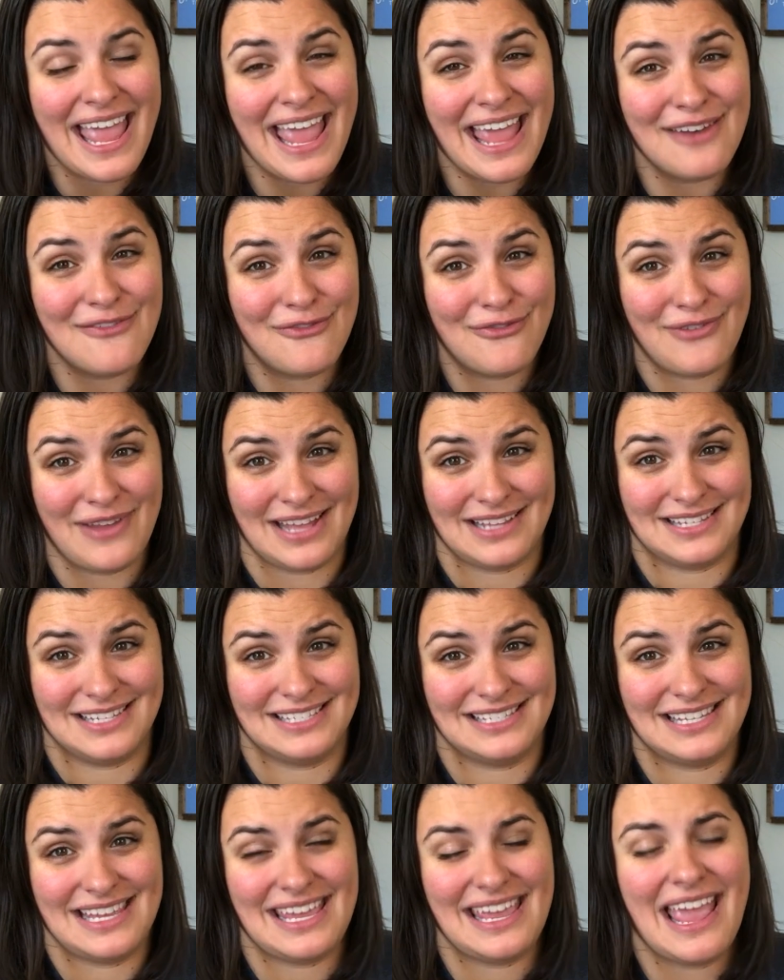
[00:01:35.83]
and
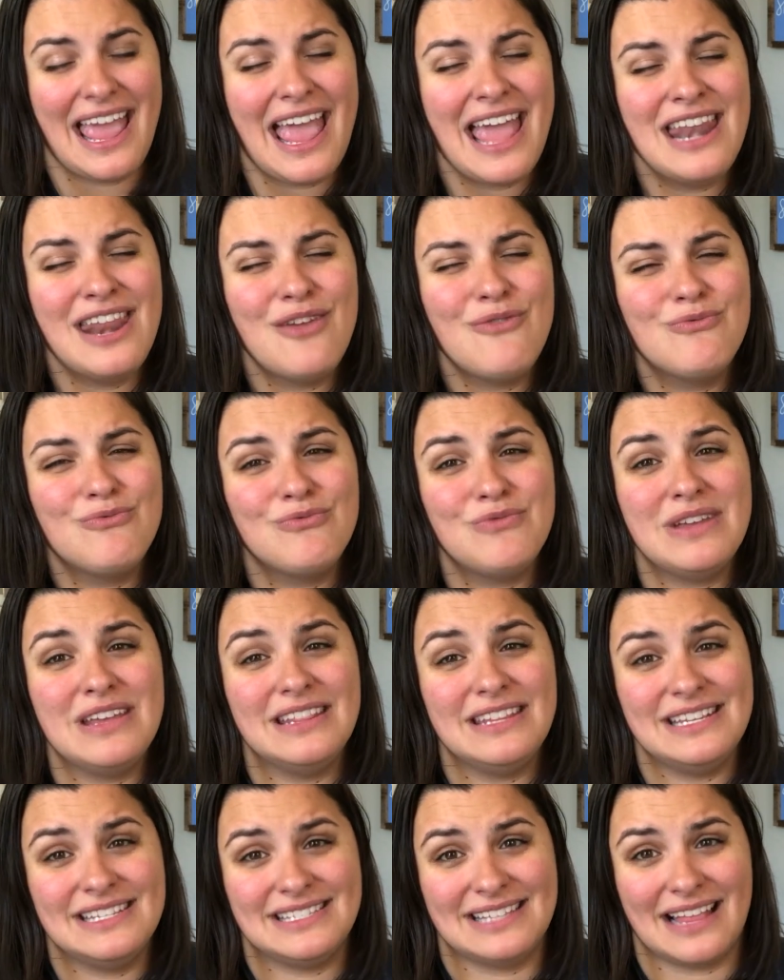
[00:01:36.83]
fantasy, and it
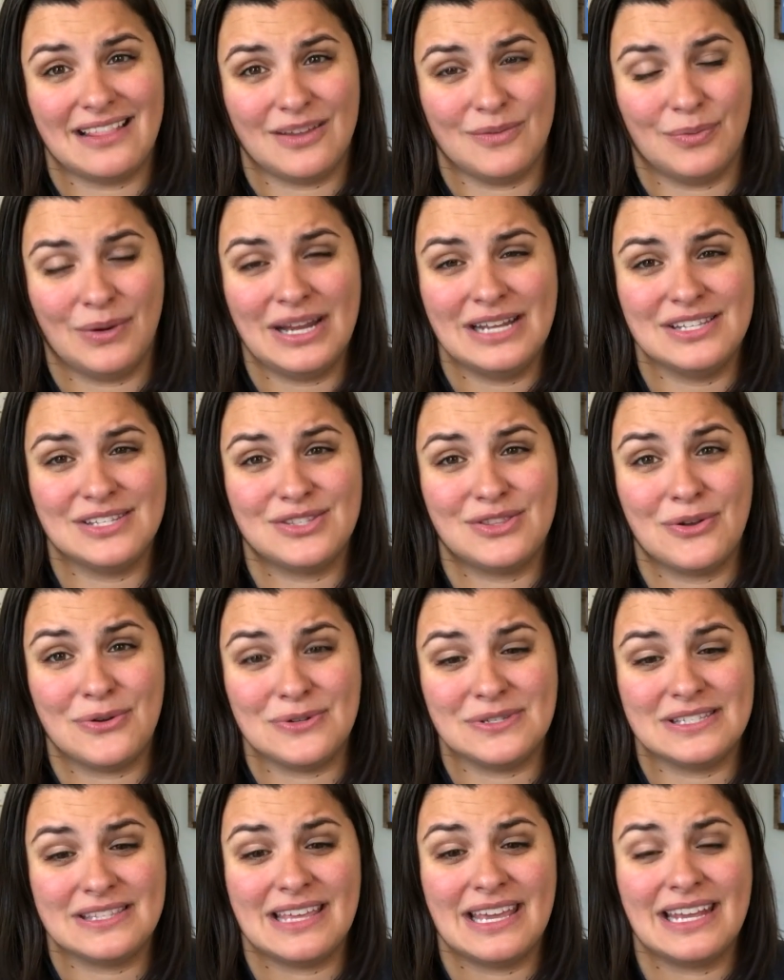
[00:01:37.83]
really celebrates
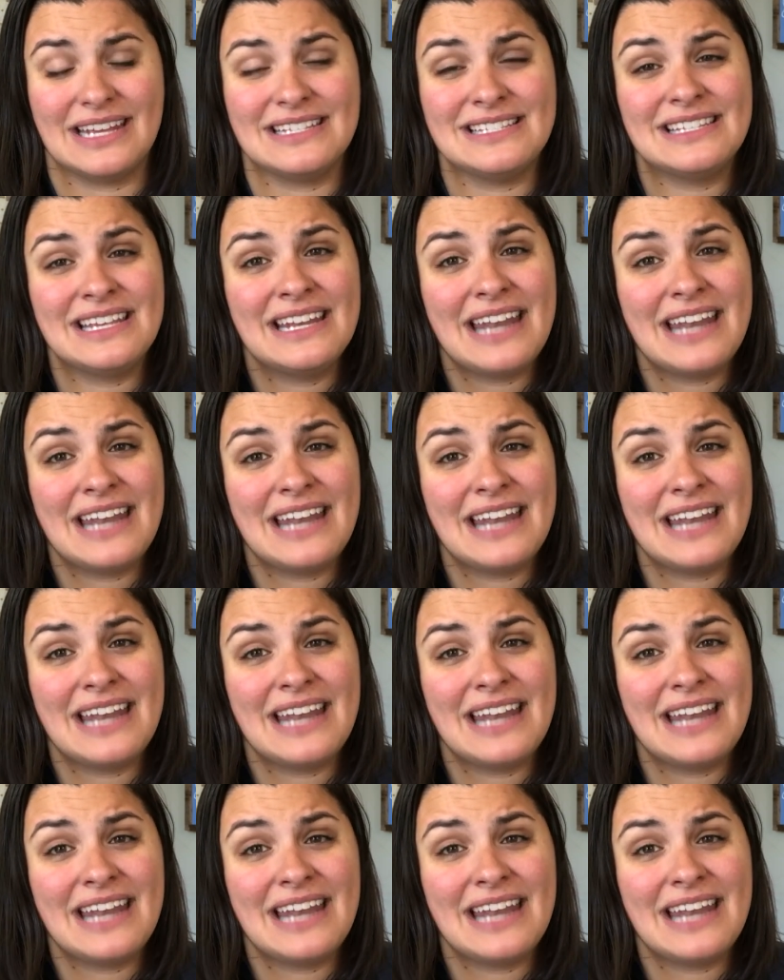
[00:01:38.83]
those things.